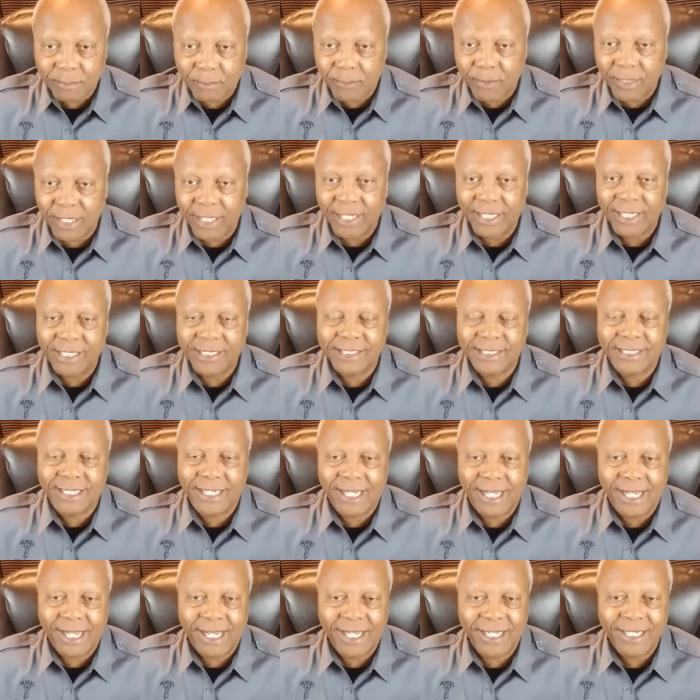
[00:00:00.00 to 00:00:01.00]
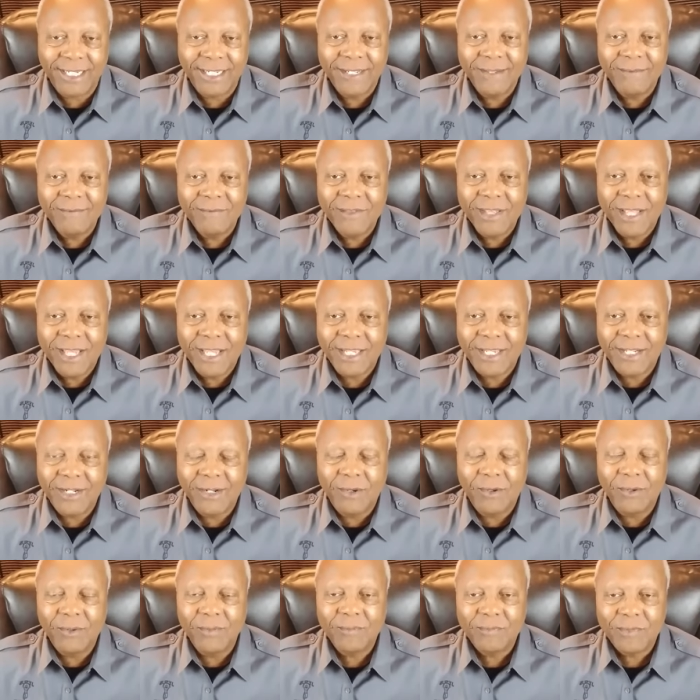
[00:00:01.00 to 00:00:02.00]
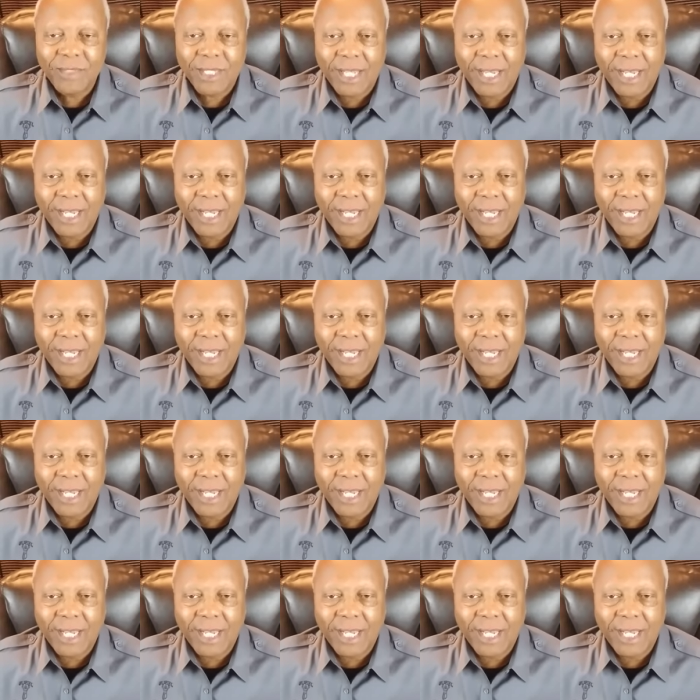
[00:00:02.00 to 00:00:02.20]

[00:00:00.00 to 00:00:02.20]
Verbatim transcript: praise God. You know,